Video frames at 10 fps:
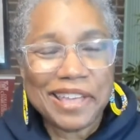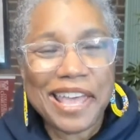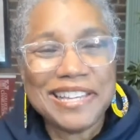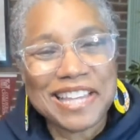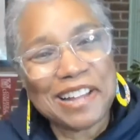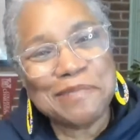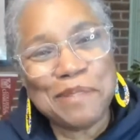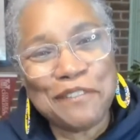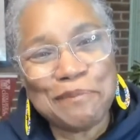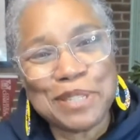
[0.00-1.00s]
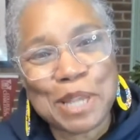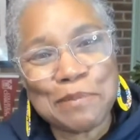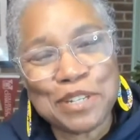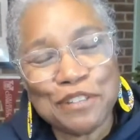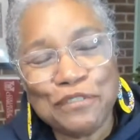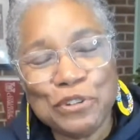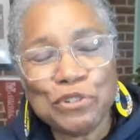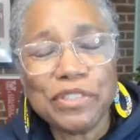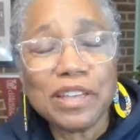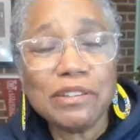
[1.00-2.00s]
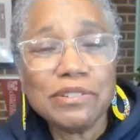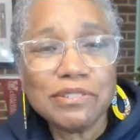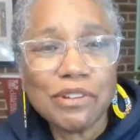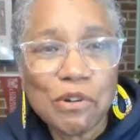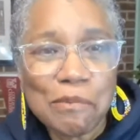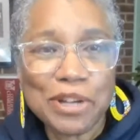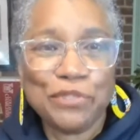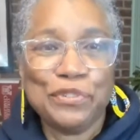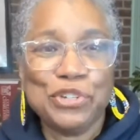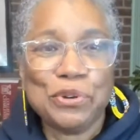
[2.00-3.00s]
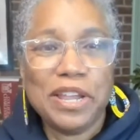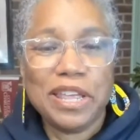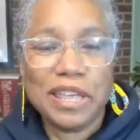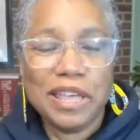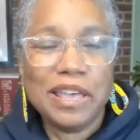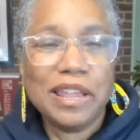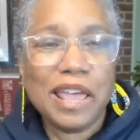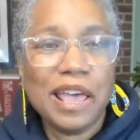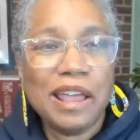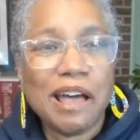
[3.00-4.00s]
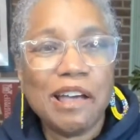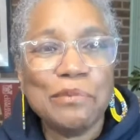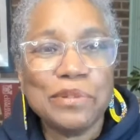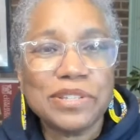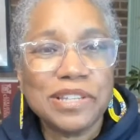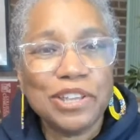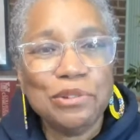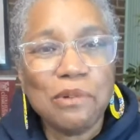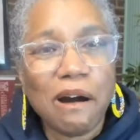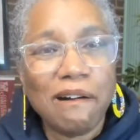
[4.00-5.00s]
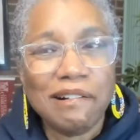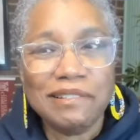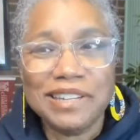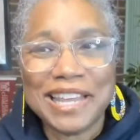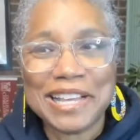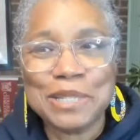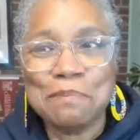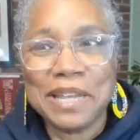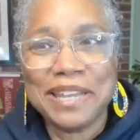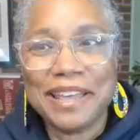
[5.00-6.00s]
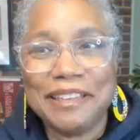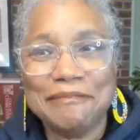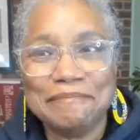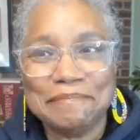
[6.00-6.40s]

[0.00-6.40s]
Okay, Dr. B from Steps to the Future. Thank you so much for joining in, and I will see you all next Monday.